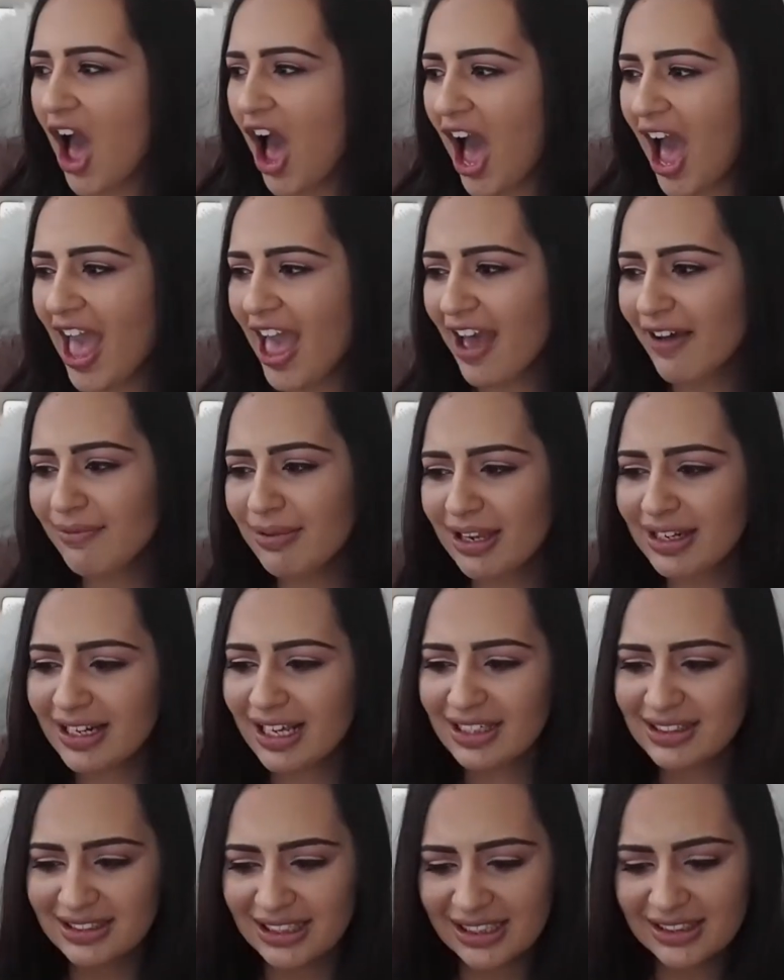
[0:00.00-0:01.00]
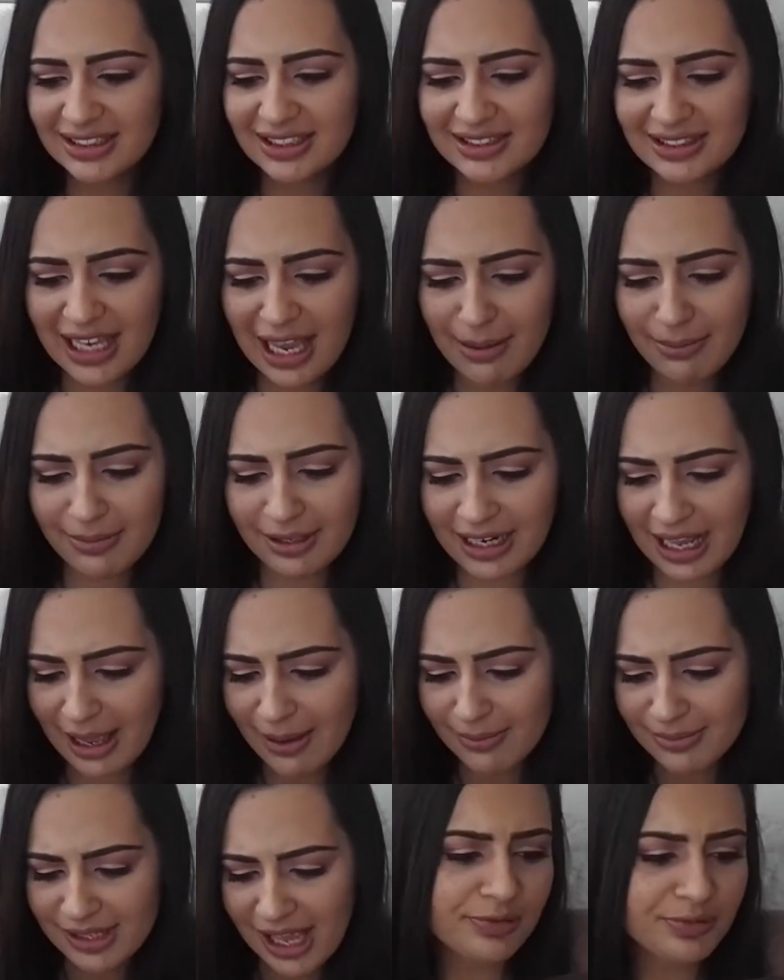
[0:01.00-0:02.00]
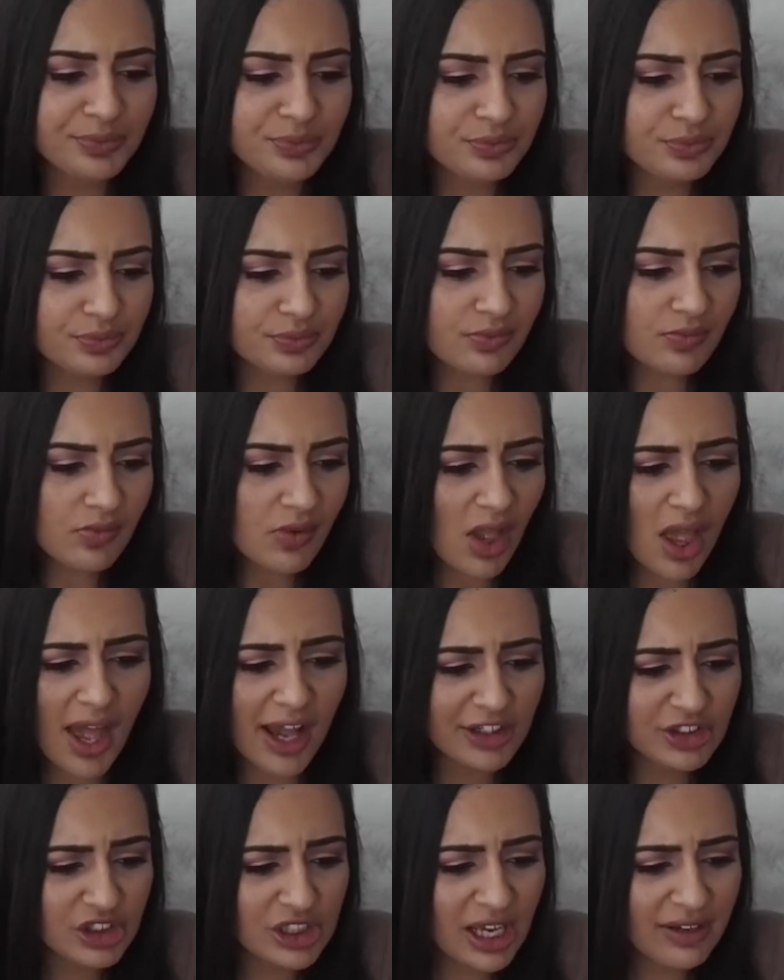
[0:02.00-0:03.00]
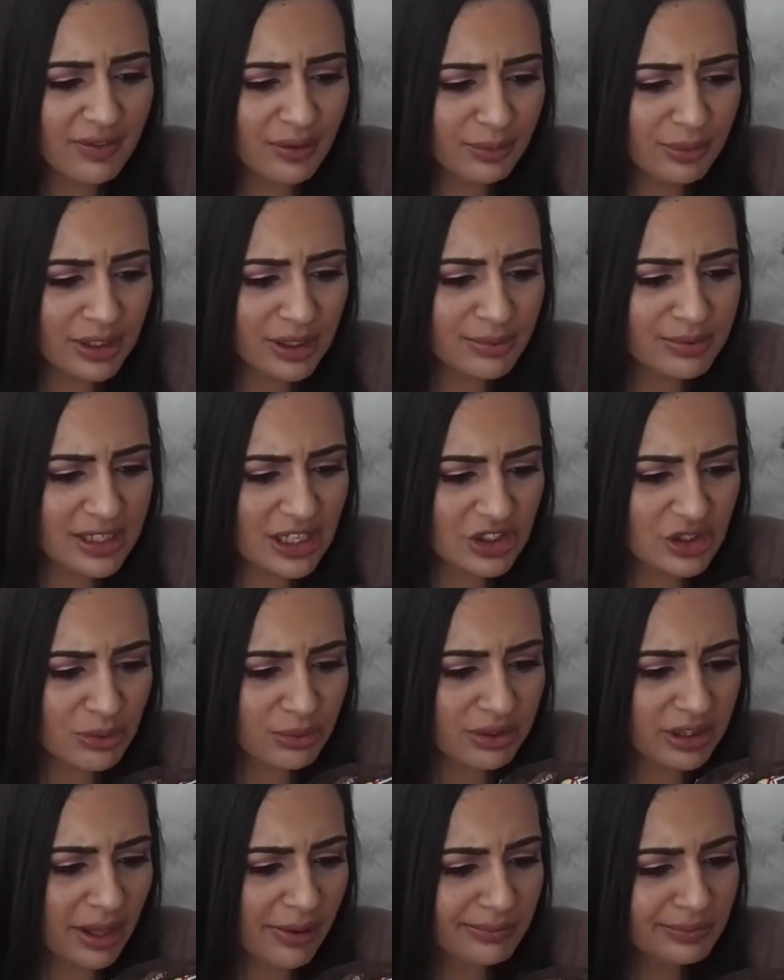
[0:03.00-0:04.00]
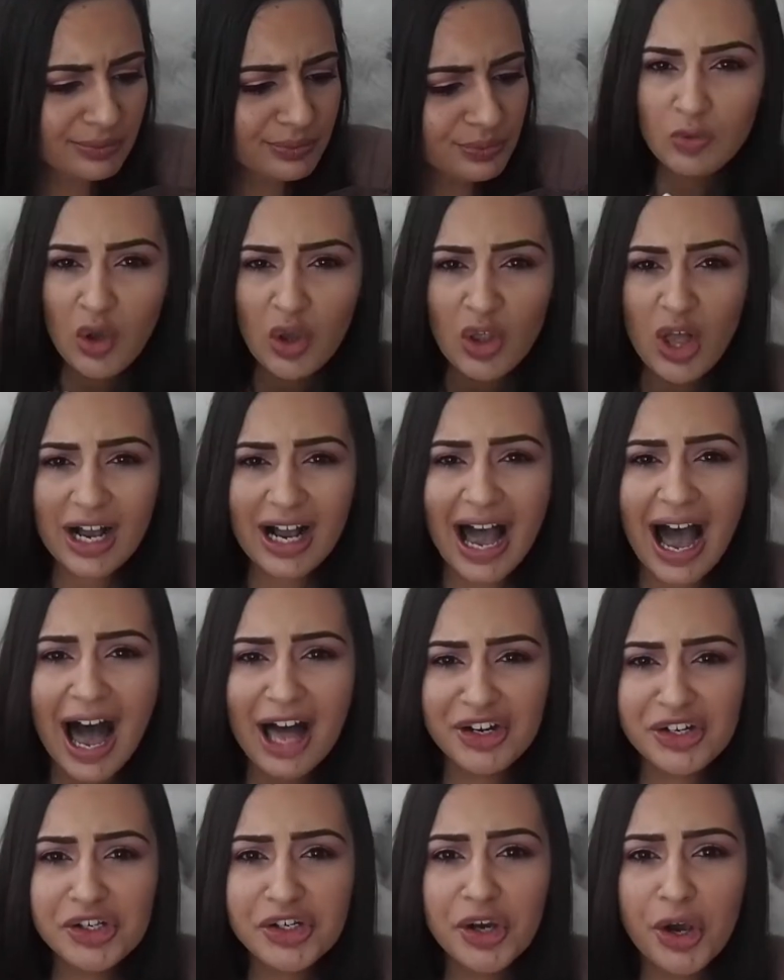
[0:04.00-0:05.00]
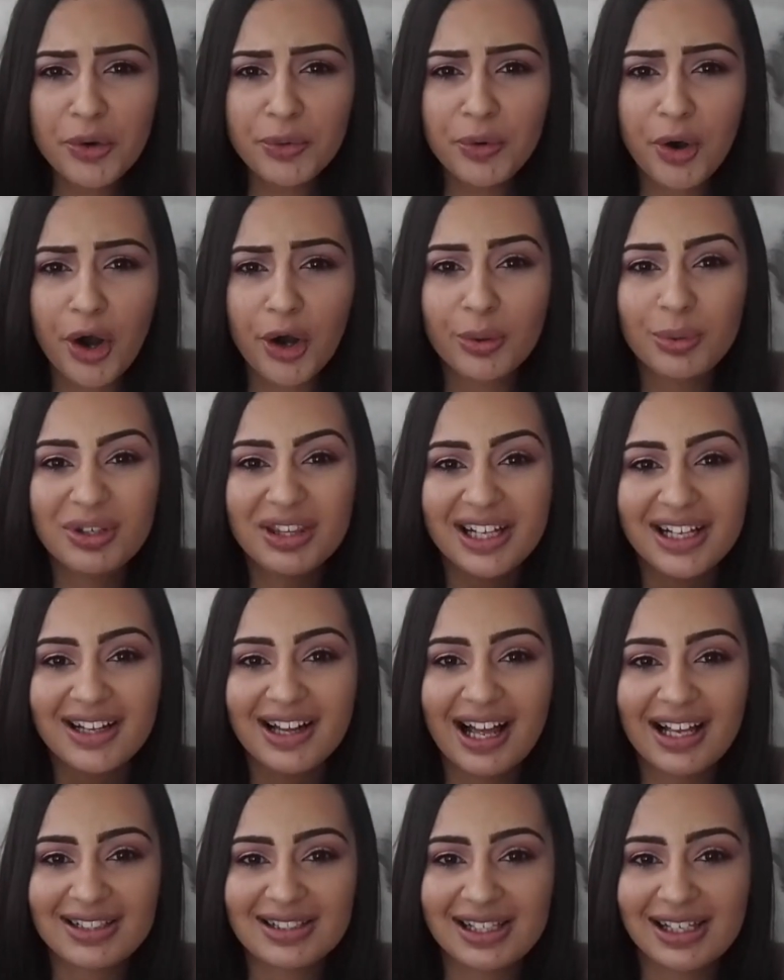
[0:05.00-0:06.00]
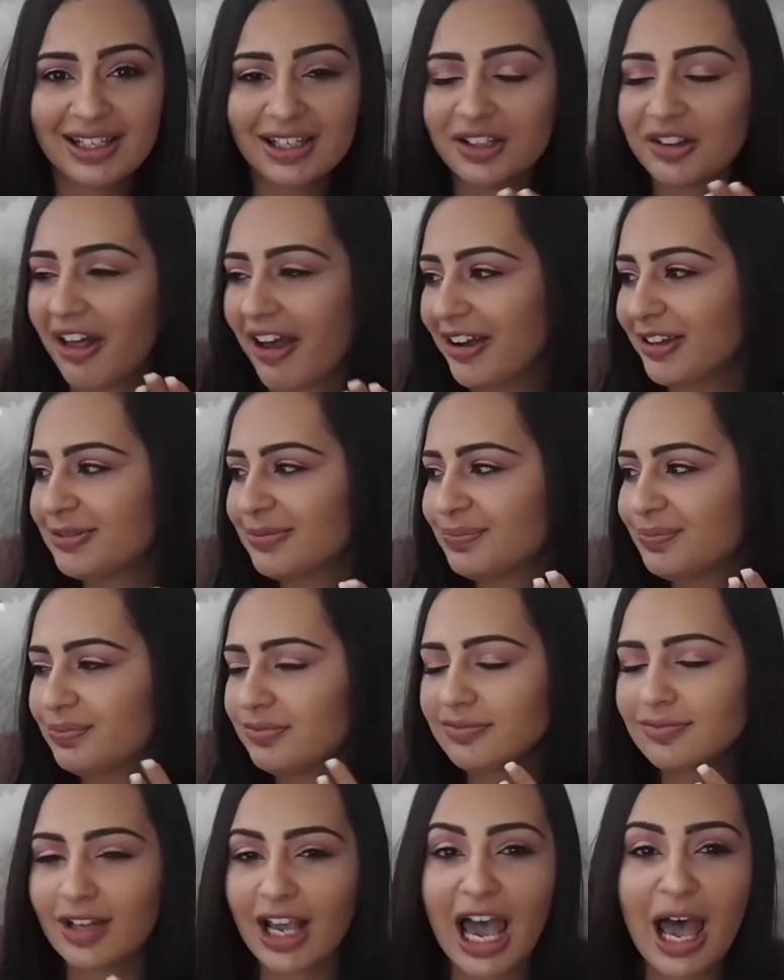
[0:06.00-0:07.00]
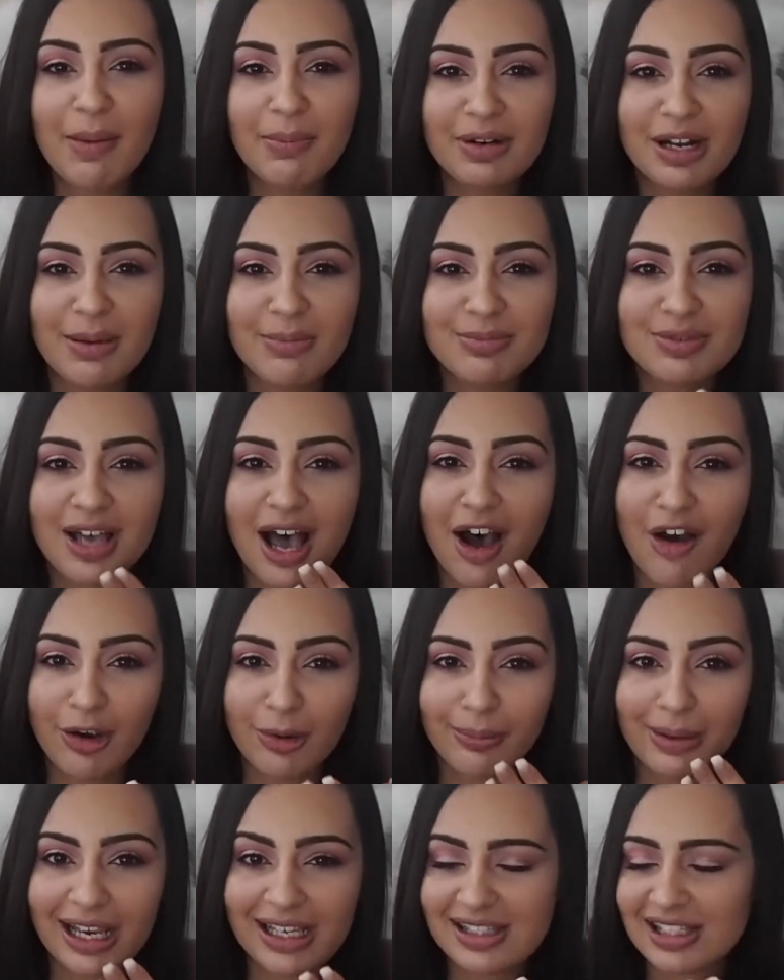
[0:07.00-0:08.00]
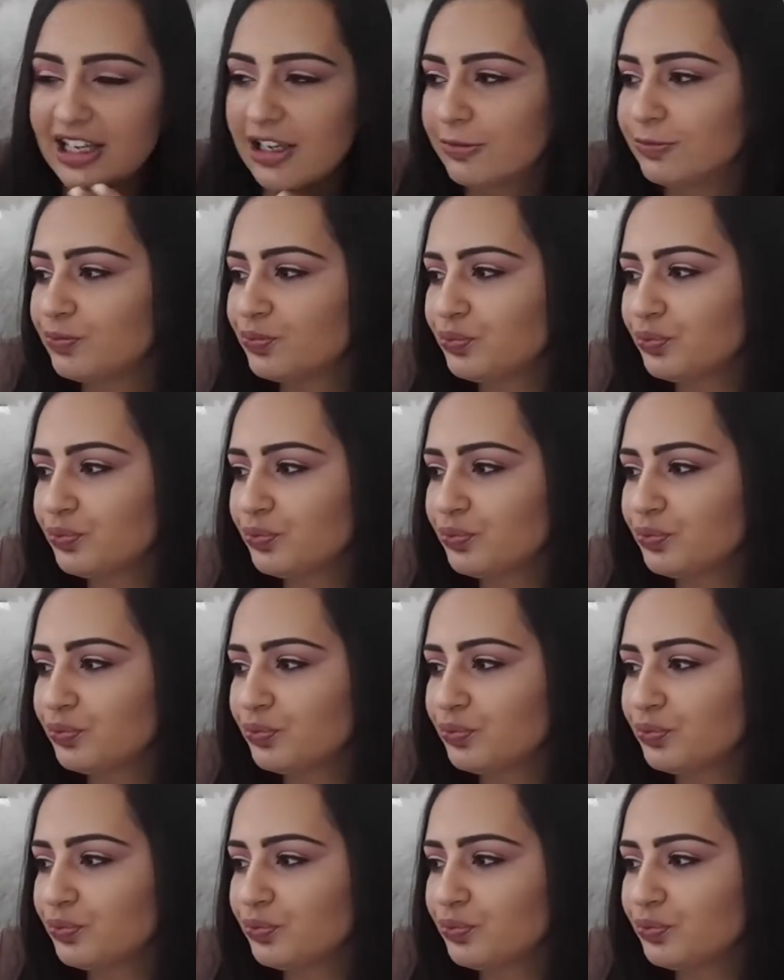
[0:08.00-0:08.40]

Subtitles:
I have been addicted to M&Ms. I actually have a weird obsession with them. Like, how do you go wrong with a classic? Like, M&Ms are amazing.